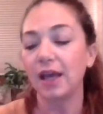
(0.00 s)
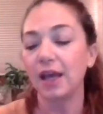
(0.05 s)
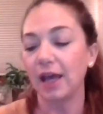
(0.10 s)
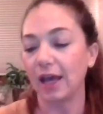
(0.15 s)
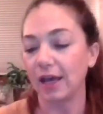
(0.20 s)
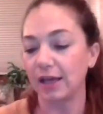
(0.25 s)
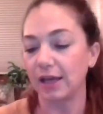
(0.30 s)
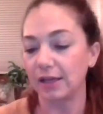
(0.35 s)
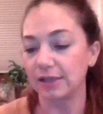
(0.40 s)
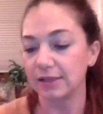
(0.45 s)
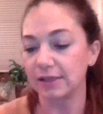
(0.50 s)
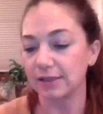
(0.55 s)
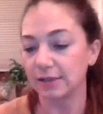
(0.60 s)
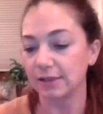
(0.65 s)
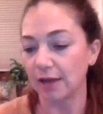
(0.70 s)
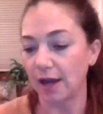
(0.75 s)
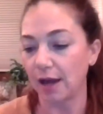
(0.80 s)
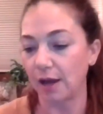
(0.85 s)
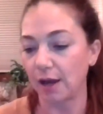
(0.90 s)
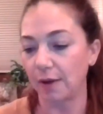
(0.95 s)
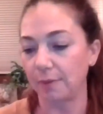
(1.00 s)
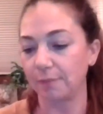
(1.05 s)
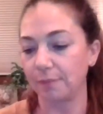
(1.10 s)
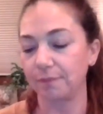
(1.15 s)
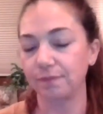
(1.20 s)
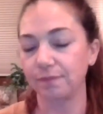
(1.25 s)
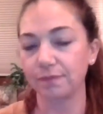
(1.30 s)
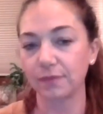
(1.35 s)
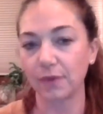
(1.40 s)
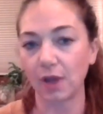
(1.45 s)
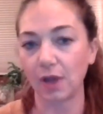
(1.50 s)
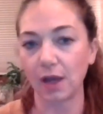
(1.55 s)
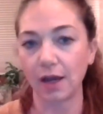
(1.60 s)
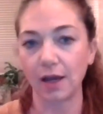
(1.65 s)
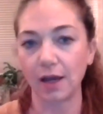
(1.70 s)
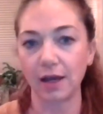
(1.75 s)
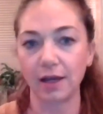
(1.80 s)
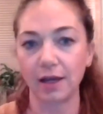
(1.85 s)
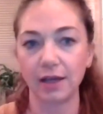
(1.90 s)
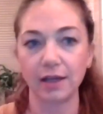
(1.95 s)
And um,
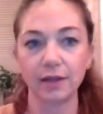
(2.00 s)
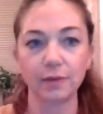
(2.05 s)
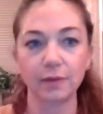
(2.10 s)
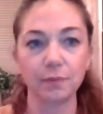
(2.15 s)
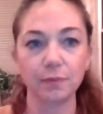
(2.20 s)
uh,